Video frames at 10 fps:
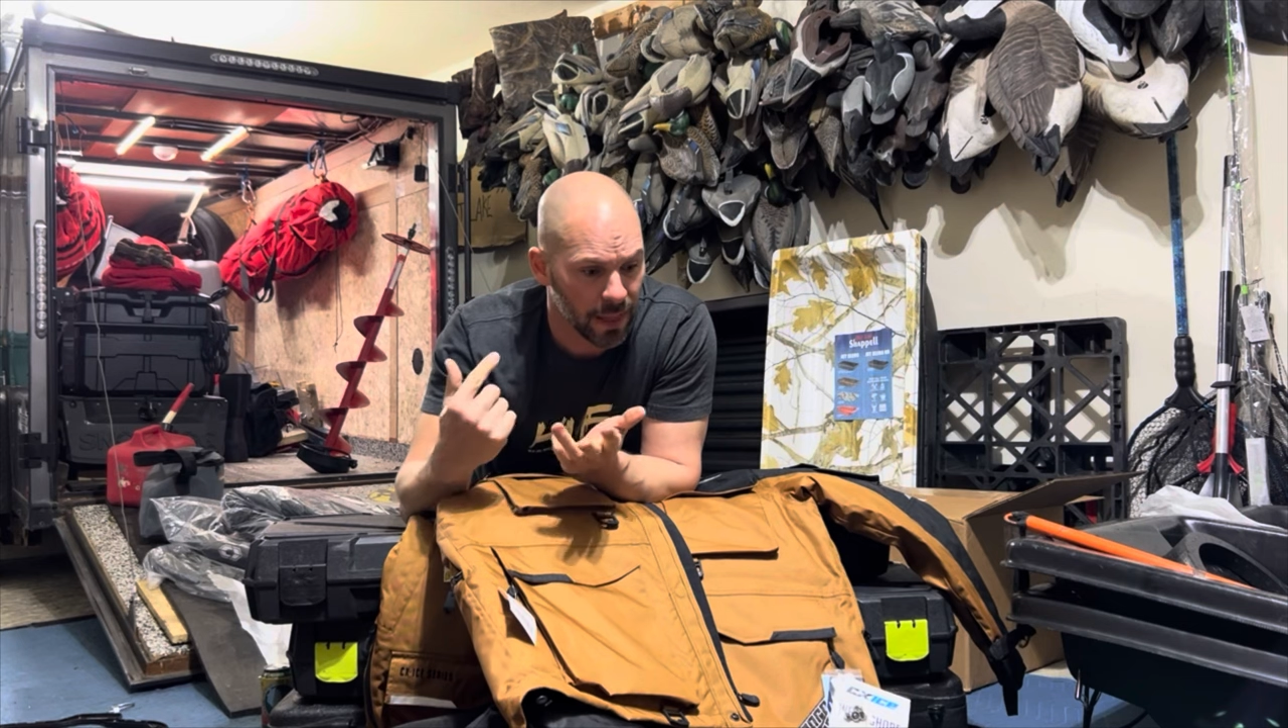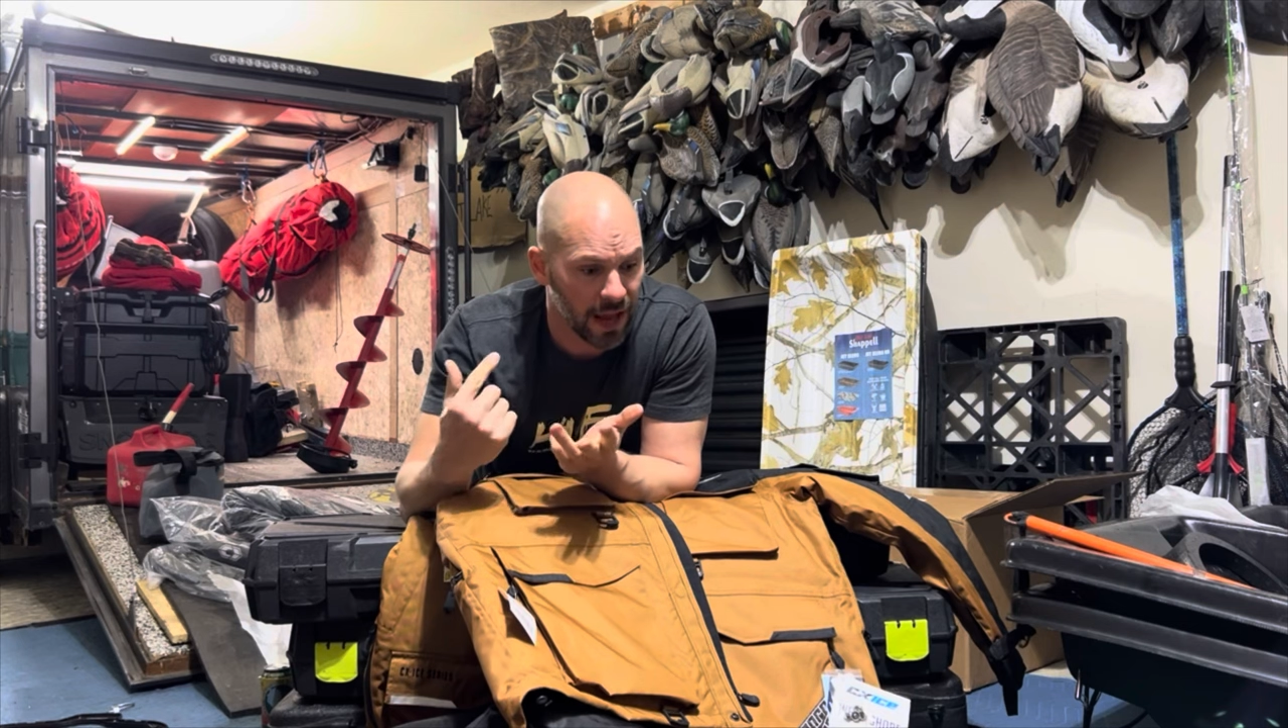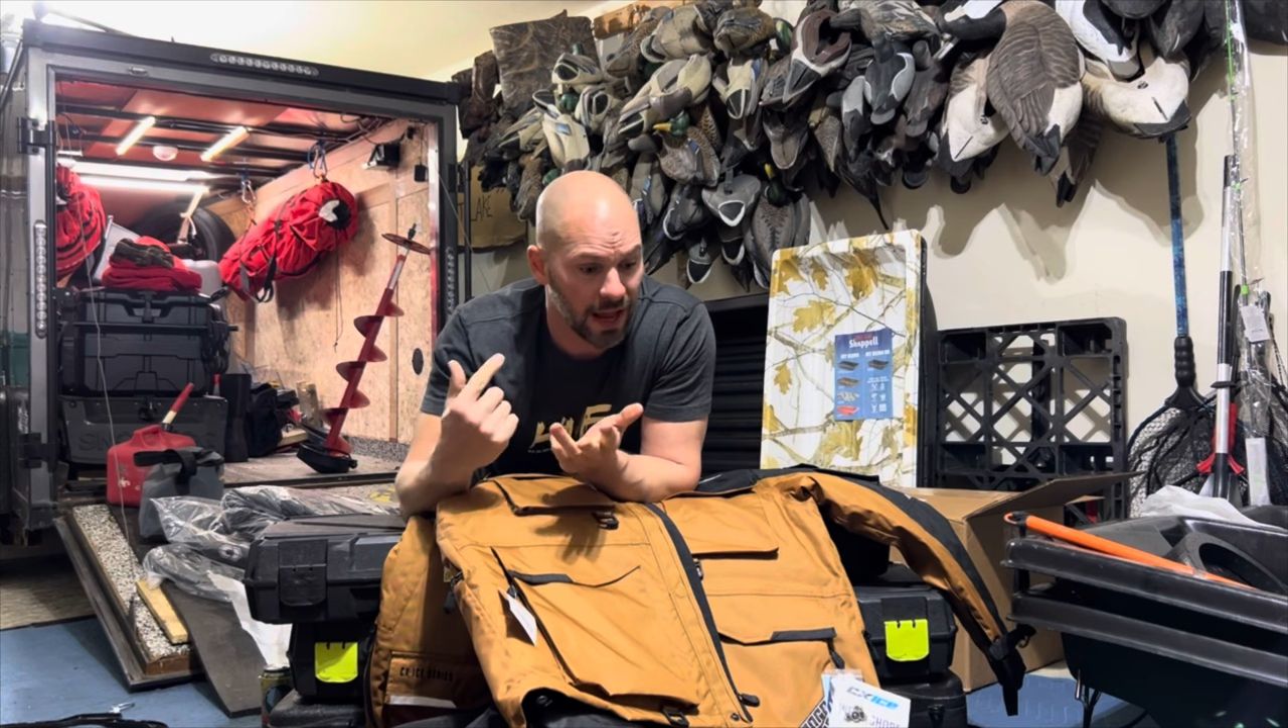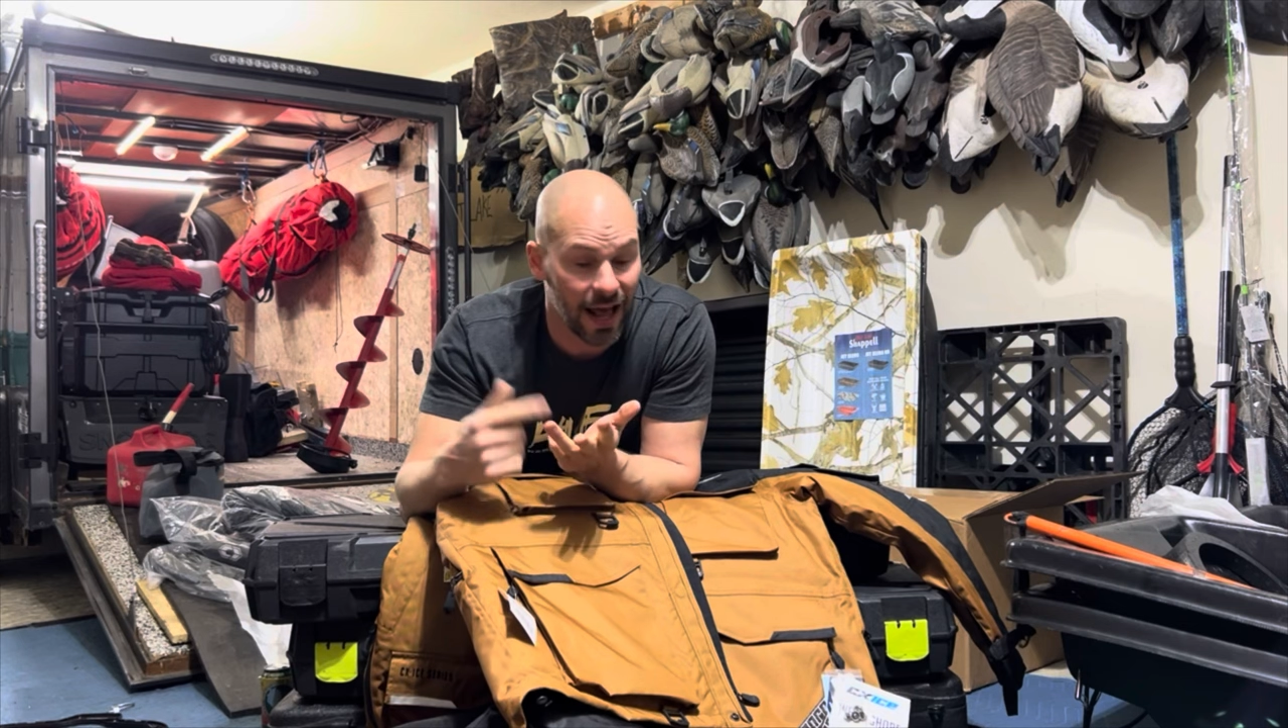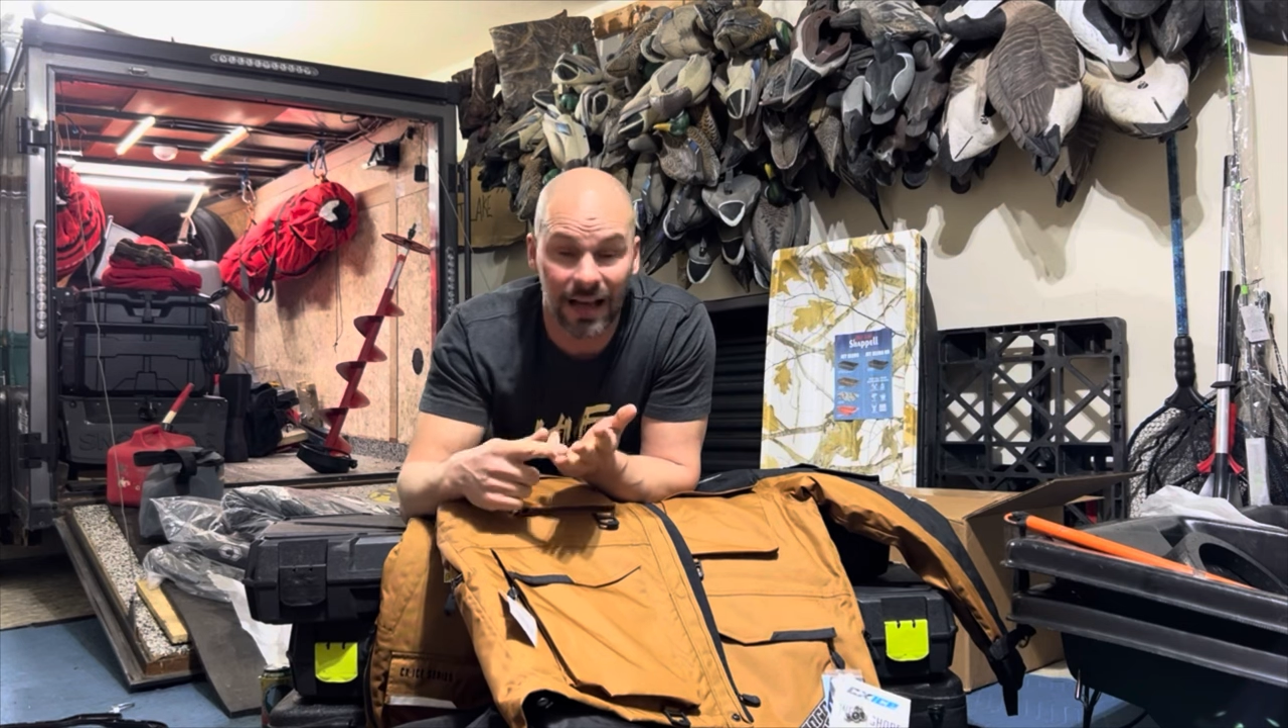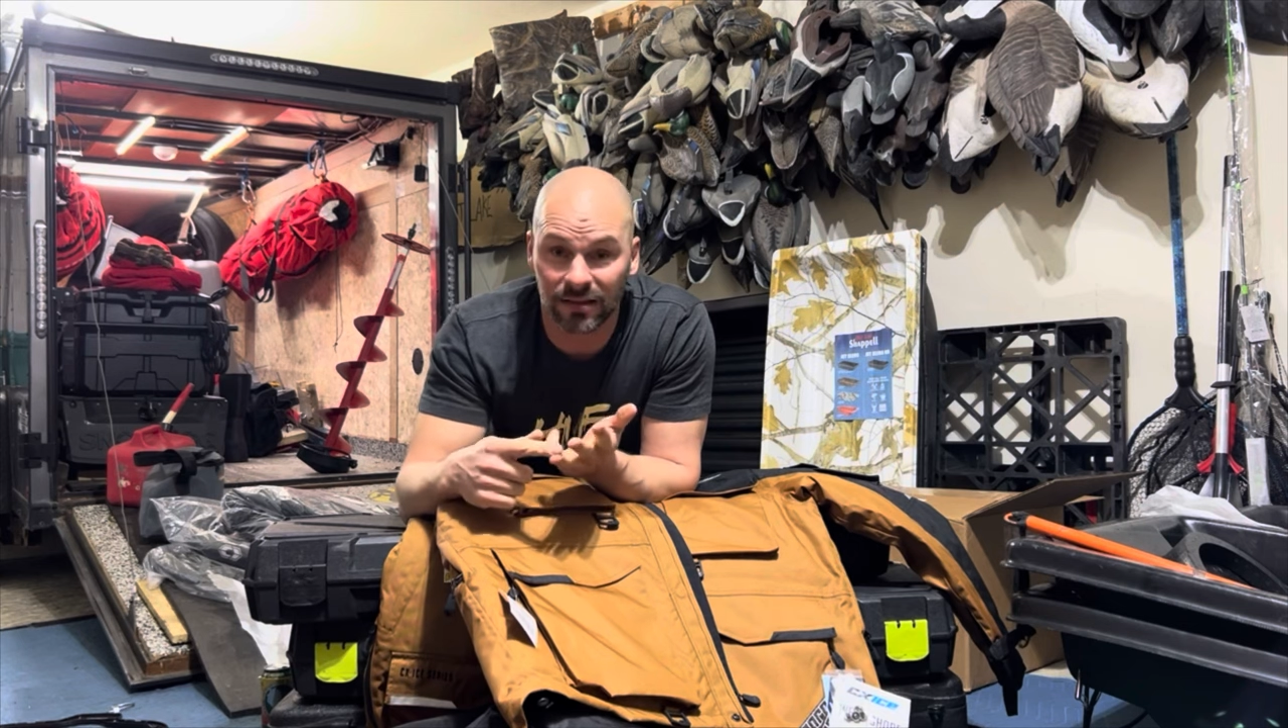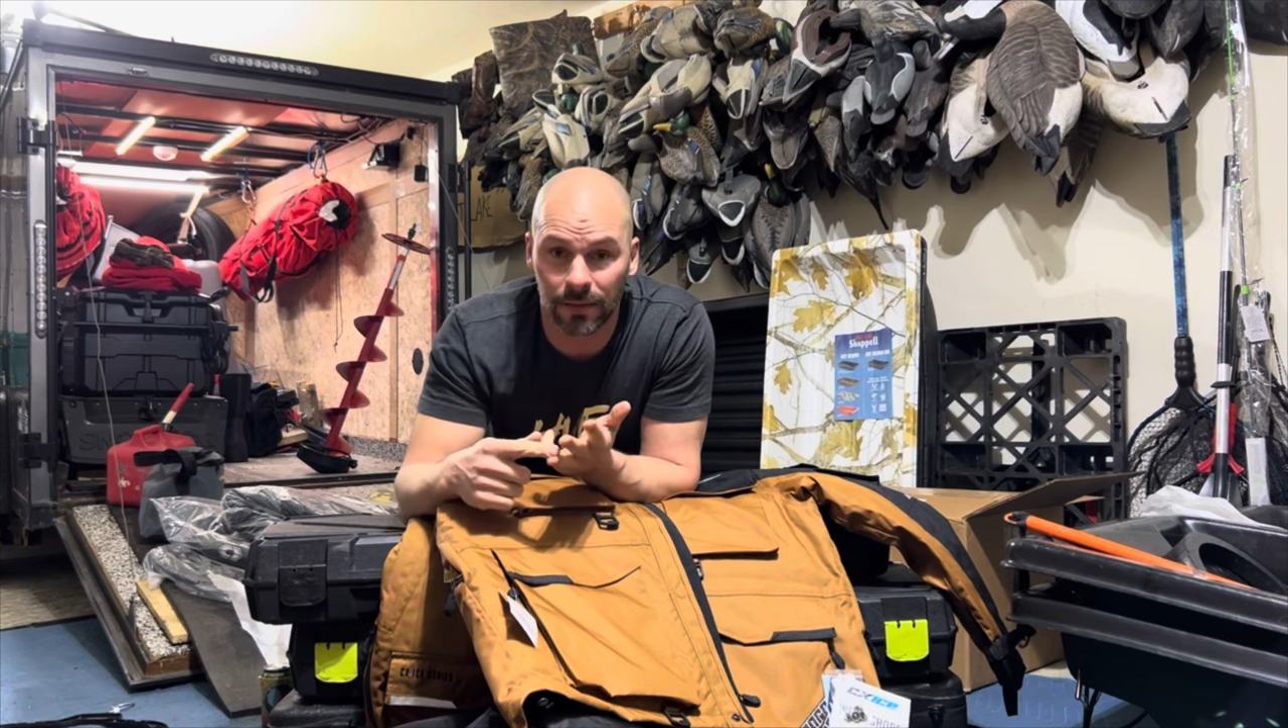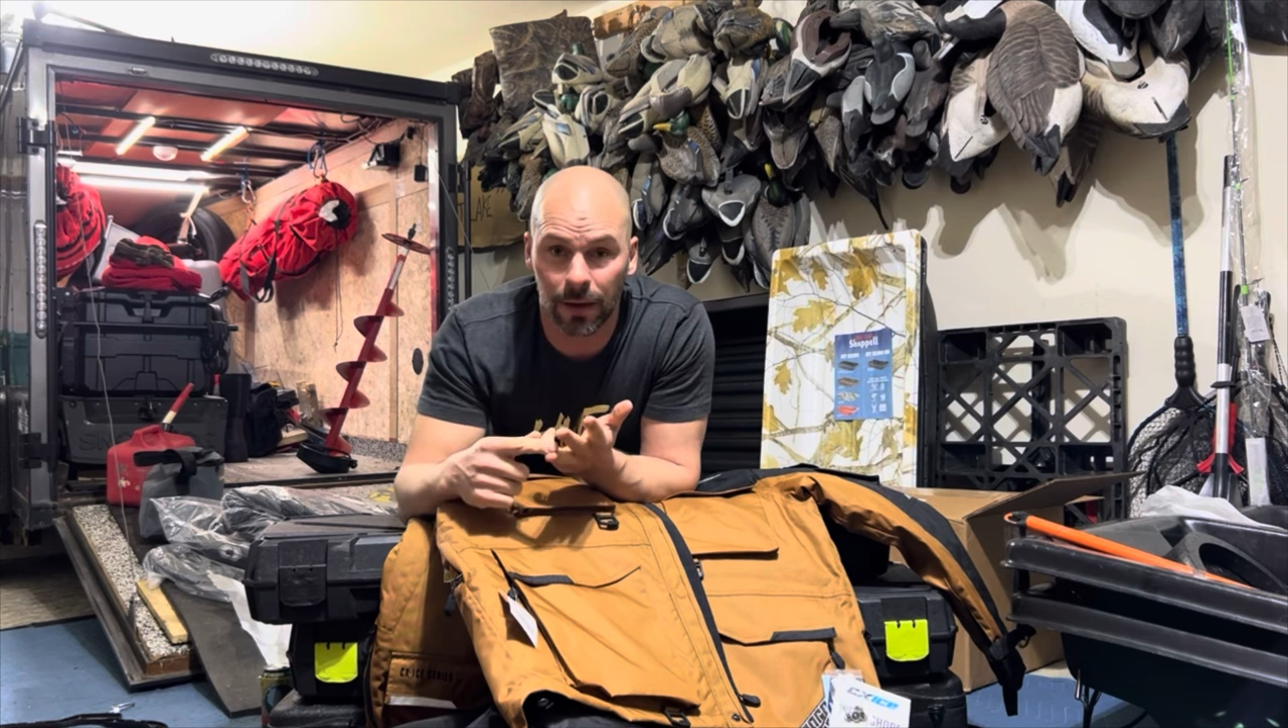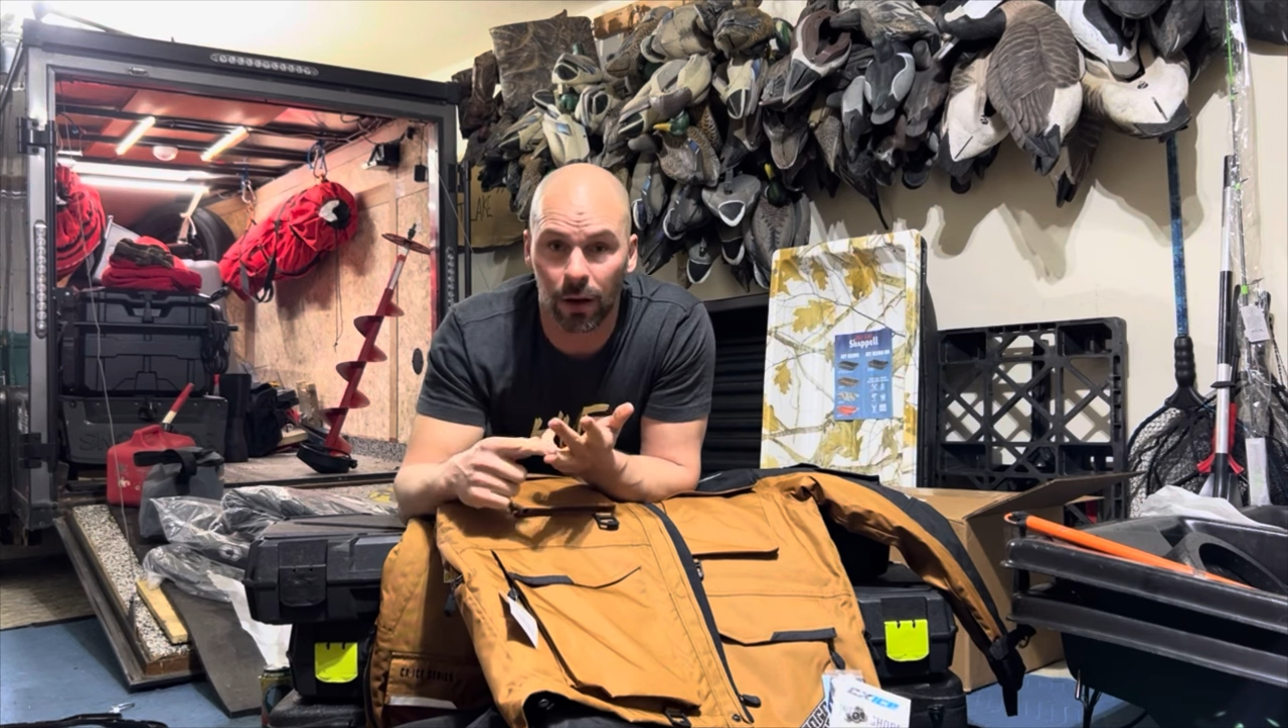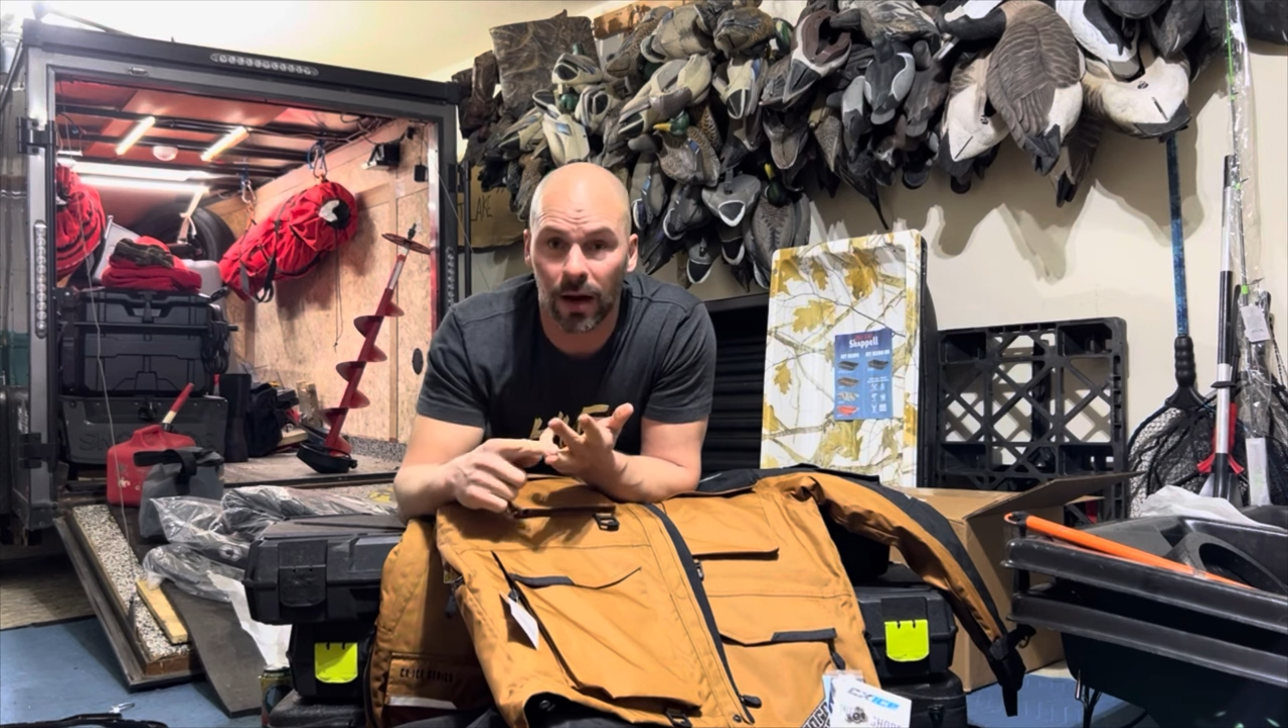and
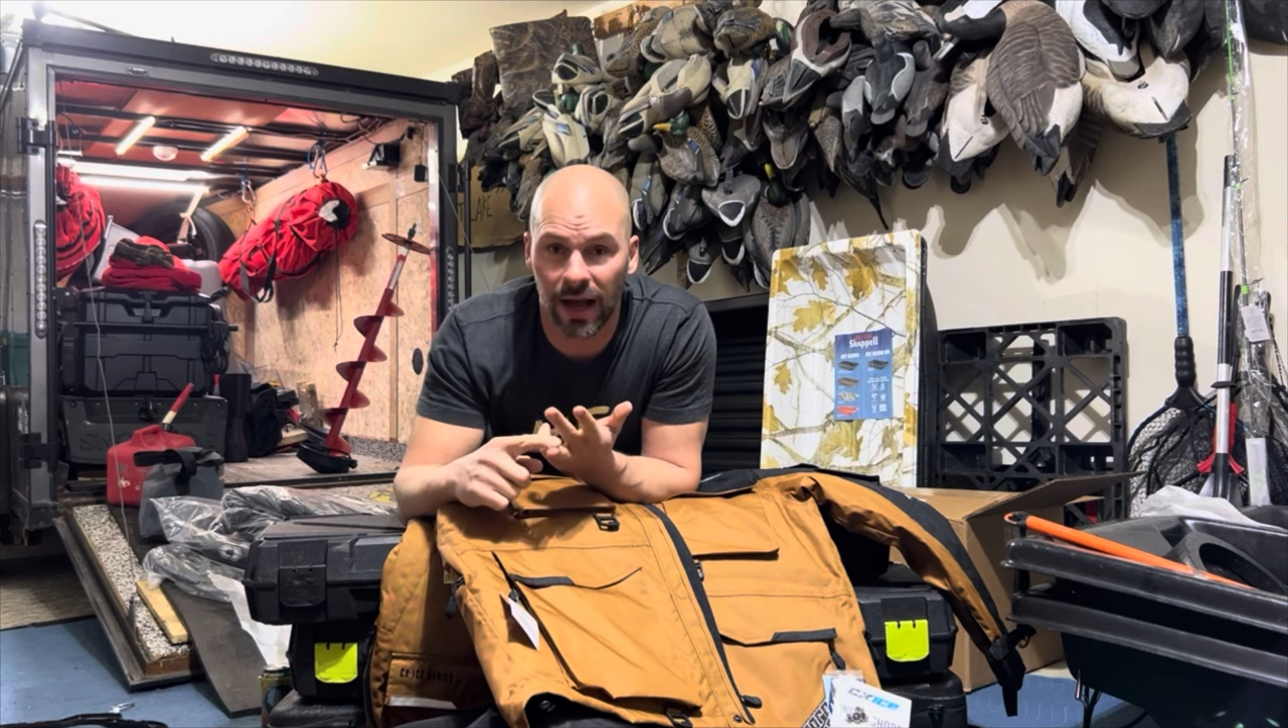Eskimo.